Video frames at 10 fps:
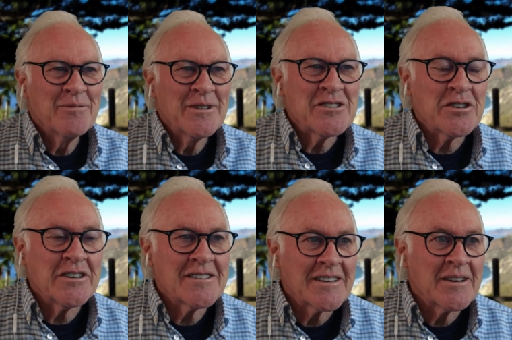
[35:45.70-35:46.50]
But
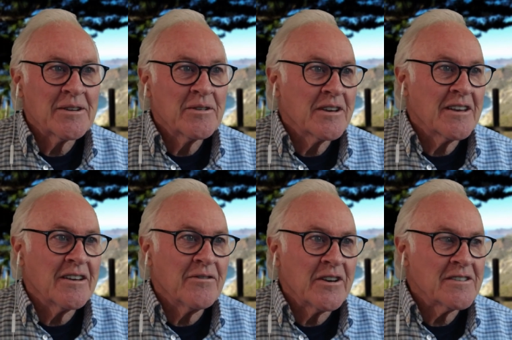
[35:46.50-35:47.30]
seriously,
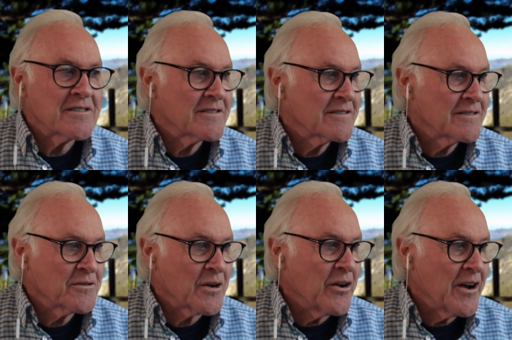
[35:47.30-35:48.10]
give us,
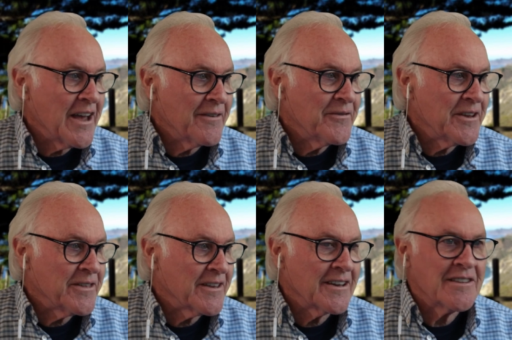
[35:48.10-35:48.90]
throw
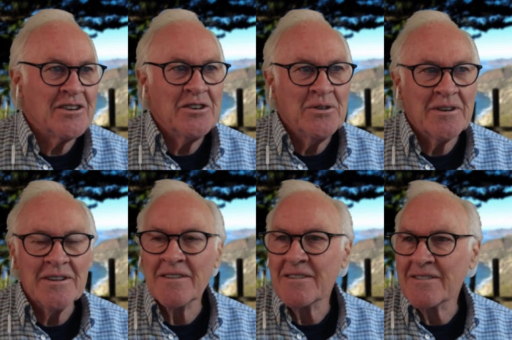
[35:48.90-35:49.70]
everything that you
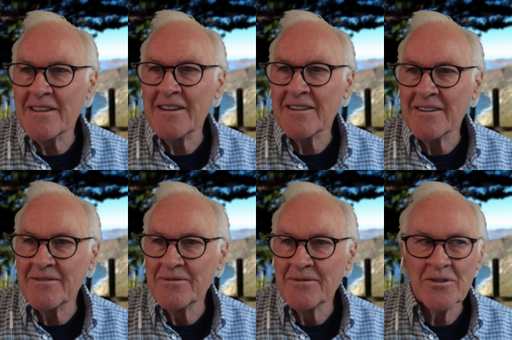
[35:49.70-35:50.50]
can think
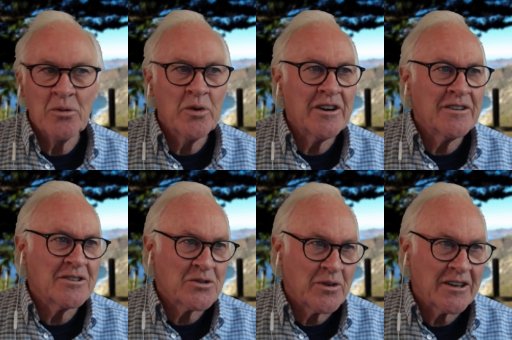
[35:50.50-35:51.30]
of. The
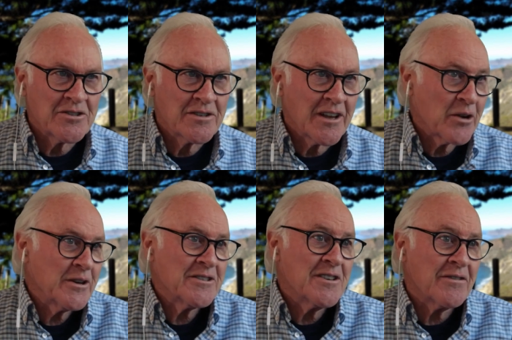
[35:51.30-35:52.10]
weirdest question. Like,
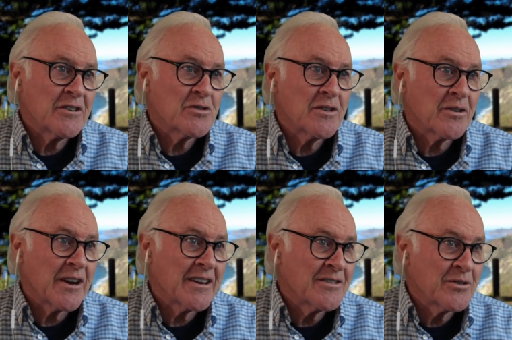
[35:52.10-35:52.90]
what's the difference between
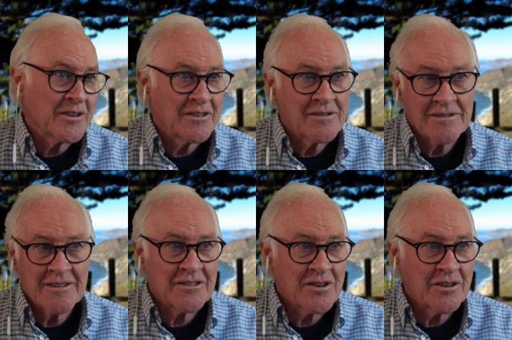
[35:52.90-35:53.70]
grain and noise?
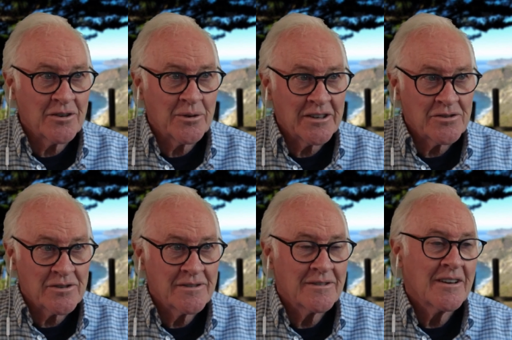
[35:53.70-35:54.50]
That's a good
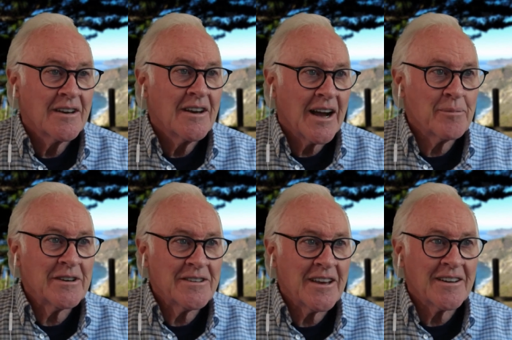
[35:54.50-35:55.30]
question. I'm
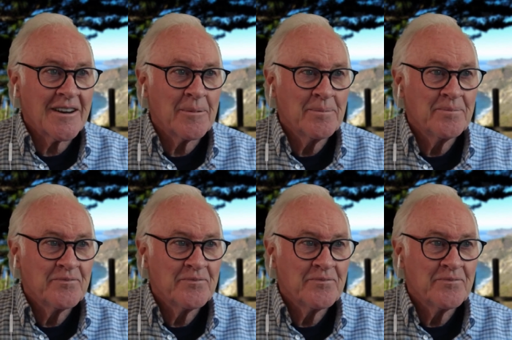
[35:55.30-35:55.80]
going to take it up.